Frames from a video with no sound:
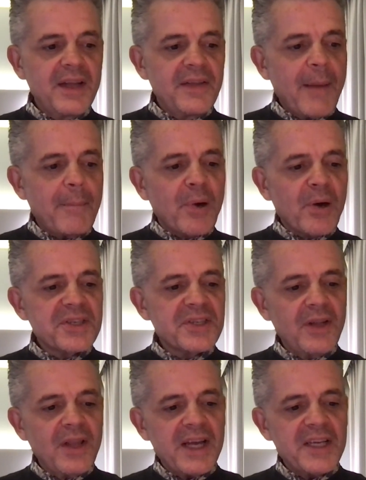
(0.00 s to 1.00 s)
that
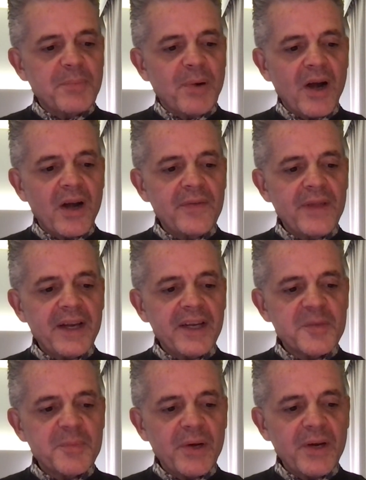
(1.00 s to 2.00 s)
personalized part of that
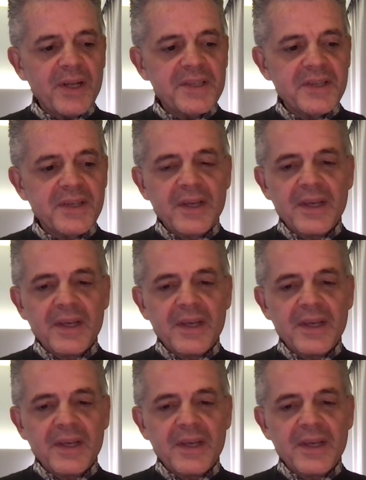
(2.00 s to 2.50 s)
experience